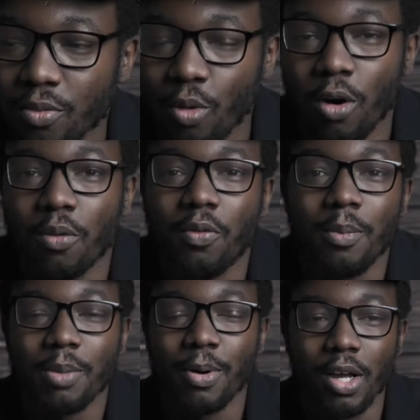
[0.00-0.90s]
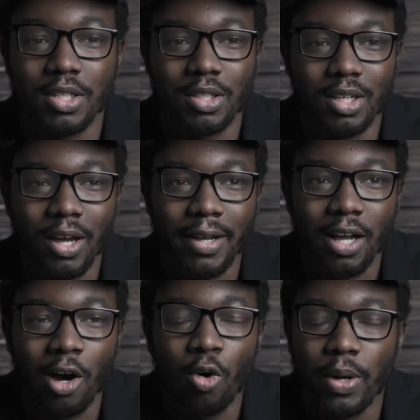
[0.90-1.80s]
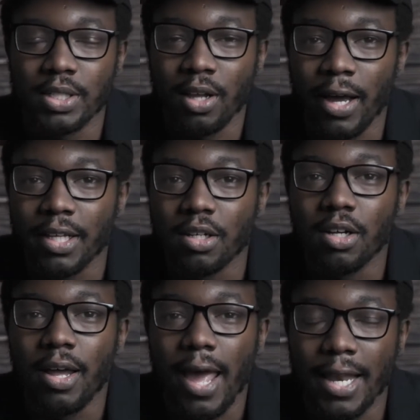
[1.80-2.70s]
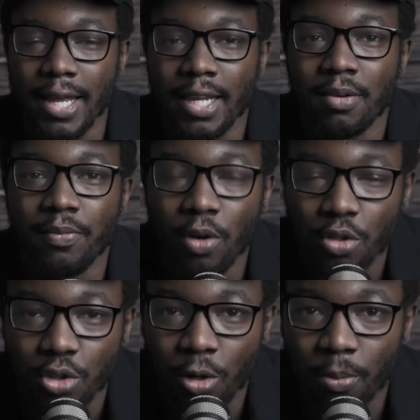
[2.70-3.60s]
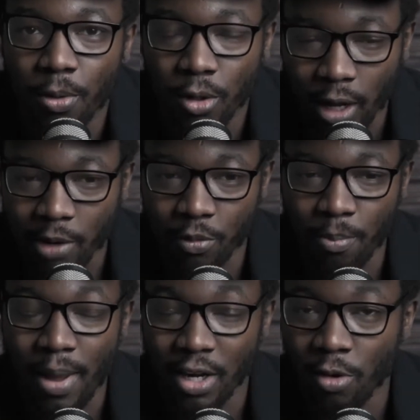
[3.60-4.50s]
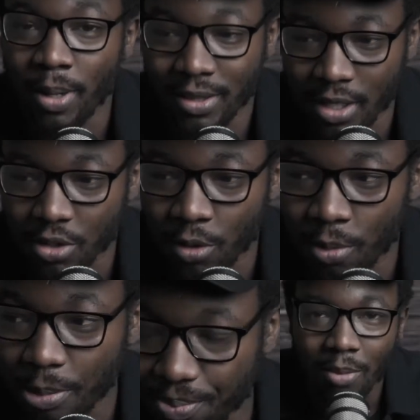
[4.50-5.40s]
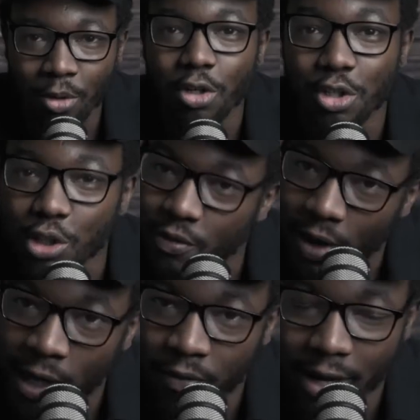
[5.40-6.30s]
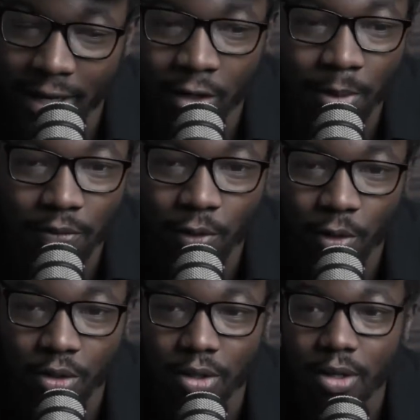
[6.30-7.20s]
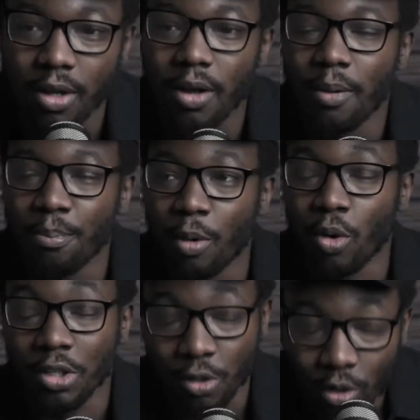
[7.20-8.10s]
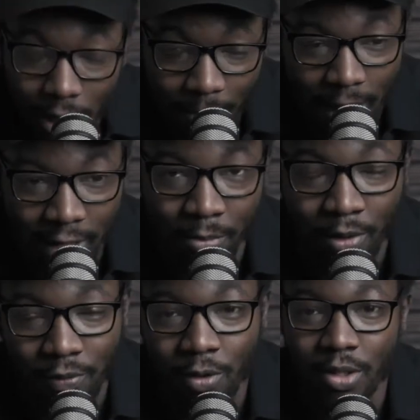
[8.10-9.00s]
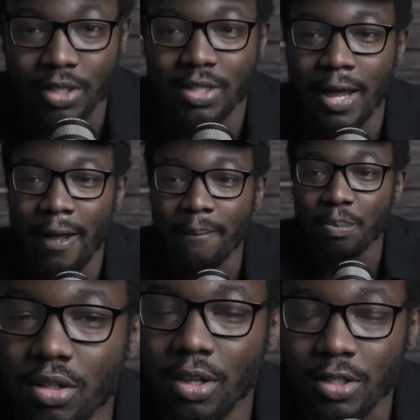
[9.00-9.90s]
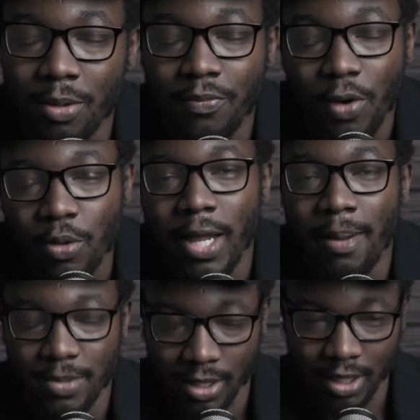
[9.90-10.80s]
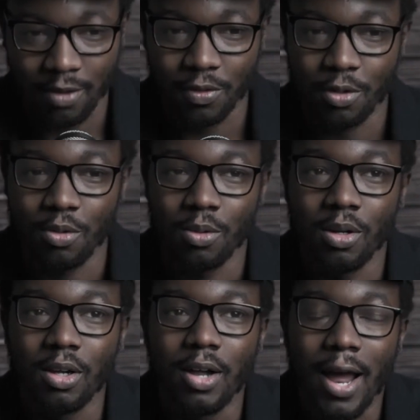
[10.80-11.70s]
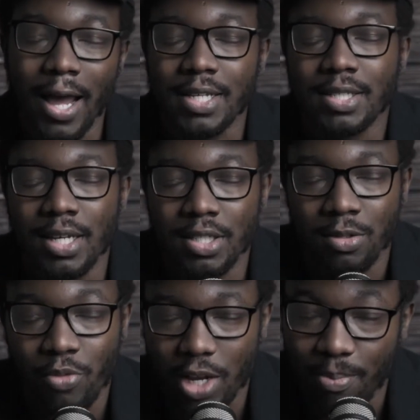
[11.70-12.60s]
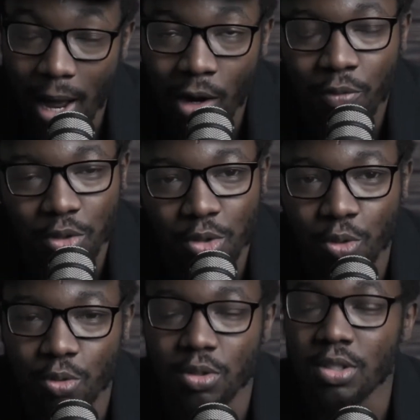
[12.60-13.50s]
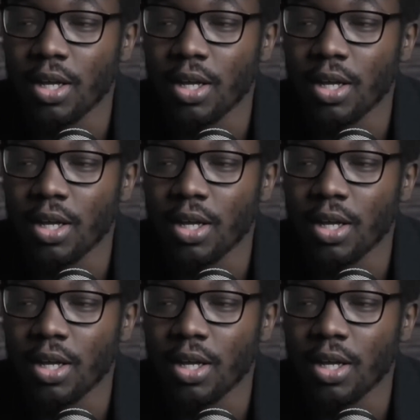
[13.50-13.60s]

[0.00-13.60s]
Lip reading: Well, for me personally, like I always like editing in Photoshop or Lightroom mainly on my desktop. I'm not a huge fan of editing on my phone, but what I do like about editing on my phone is that there are some phone apps that can give you access to some really powerful tools.